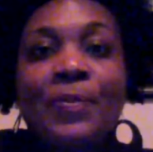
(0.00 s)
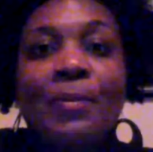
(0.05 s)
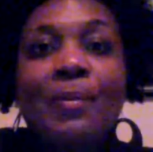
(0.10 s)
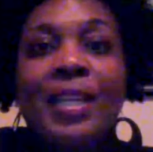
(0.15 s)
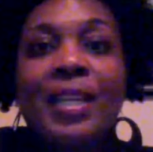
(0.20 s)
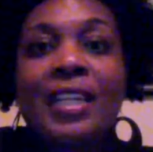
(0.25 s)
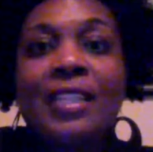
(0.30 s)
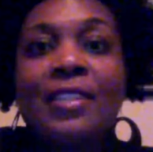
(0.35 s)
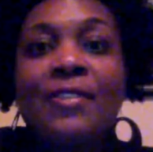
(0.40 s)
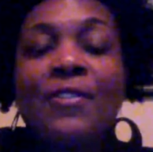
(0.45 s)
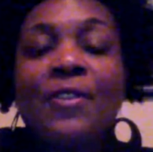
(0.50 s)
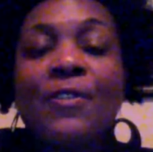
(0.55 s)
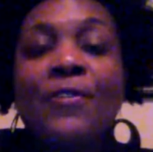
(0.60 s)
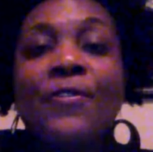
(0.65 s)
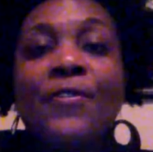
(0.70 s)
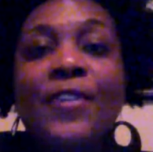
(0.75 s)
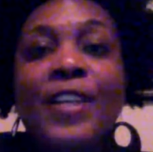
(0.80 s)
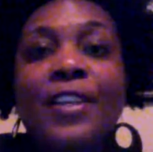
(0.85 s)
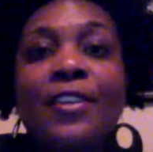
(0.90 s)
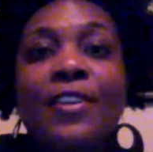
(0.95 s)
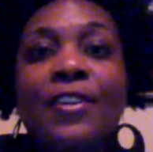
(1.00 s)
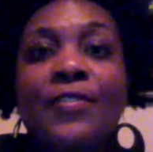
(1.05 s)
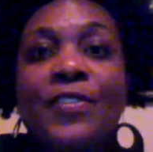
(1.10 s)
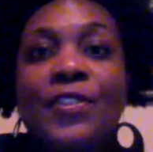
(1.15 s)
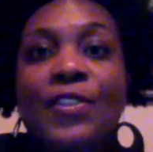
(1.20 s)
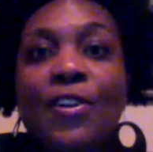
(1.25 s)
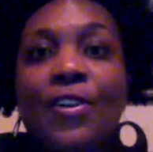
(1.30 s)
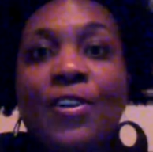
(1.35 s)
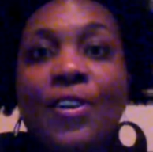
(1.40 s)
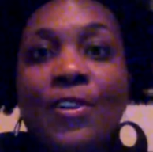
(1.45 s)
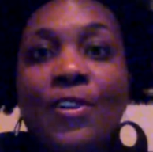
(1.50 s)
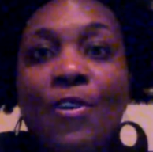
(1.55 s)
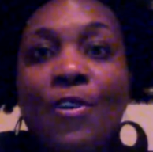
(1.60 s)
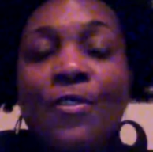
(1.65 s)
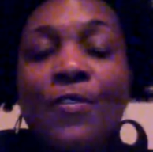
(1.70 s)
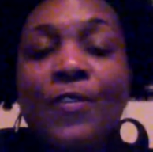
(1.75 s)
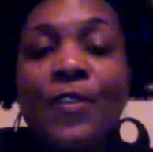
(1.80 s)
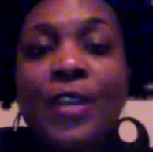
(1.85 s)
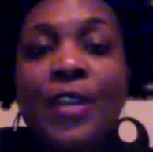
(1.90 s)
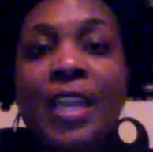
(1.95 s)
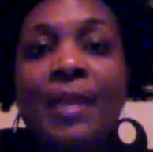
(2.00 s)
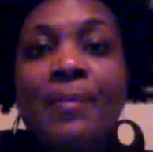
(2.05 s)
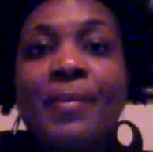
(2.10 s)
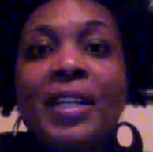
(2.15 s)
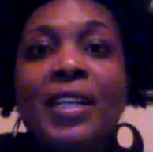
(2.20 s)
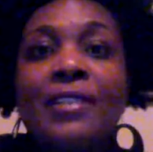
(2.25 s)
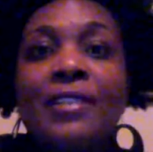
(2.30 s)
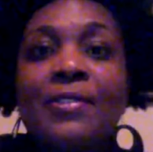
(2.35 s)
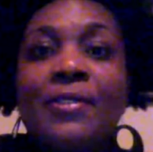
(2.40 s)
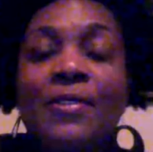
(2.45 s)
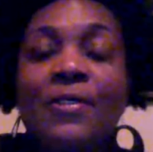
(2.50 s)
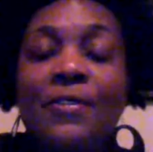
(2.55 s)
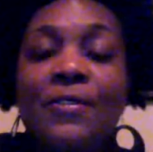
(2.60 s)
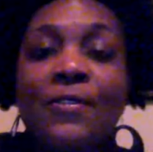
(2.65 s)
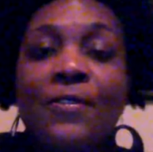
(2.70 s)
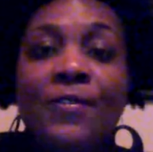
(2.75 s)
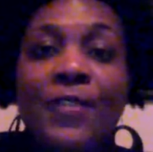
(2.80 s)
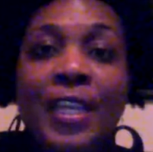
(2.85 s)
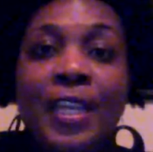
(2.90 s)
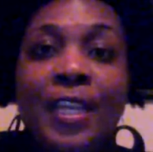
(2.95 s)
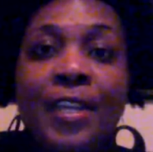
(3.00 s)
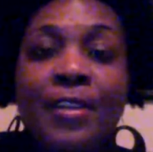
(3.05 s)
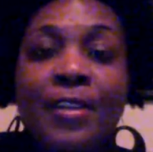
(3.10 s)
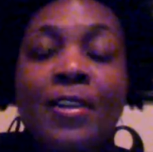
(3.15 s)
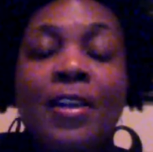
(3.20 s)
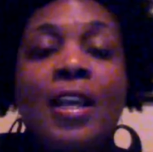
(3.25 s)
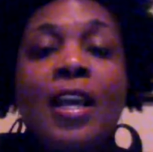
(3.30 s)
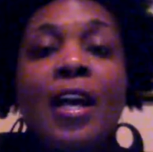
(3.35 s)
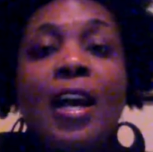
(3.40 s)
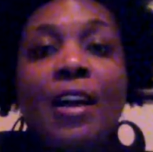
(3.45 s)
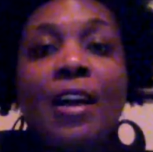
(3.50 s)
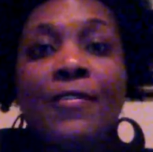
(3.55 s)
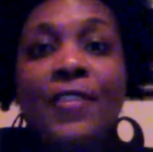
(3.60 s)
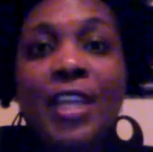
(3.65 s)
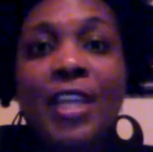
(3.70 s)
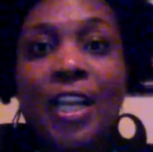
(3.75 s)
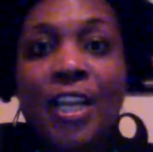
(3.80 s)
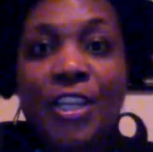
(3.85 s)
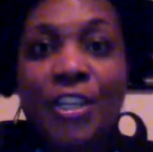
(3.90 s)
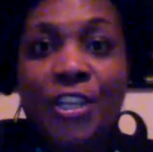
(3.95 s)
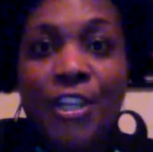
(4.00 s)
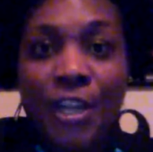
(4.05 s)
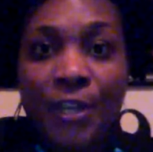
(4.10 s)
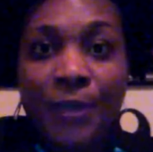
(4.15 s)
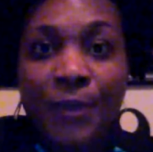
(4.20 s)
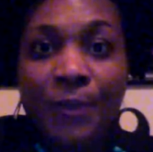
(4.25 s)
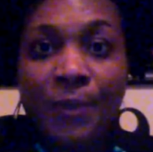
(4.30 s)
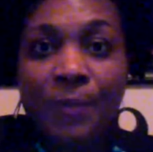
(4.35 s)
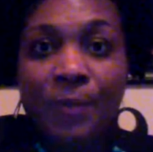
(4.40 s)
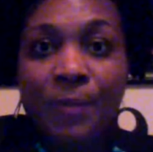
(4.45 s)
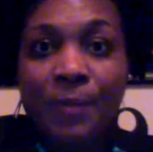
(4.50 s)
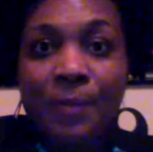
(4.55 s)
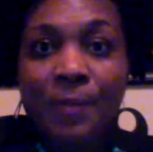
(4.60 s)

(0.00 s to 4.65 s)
because of the fear of starting over and because of the fear of the unknown.